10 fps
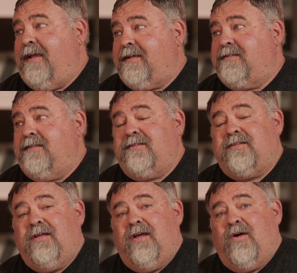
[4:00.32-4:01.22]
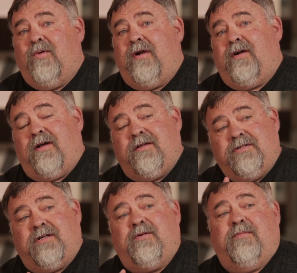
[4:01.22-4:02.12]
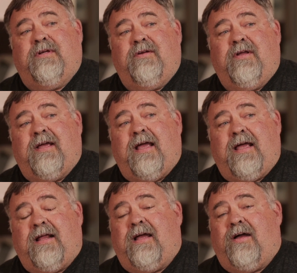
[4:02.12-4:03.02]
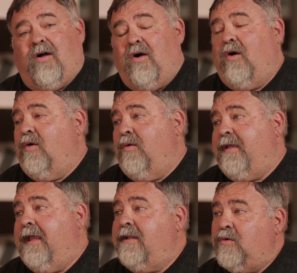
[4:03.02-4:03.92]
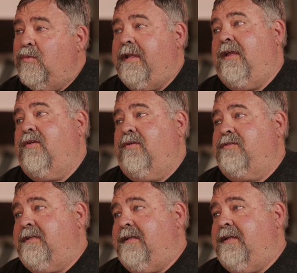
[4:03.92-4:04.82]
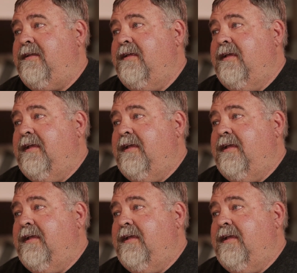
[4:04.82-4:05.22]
Texas, where a gentleman had a home. He had 20 girls in it.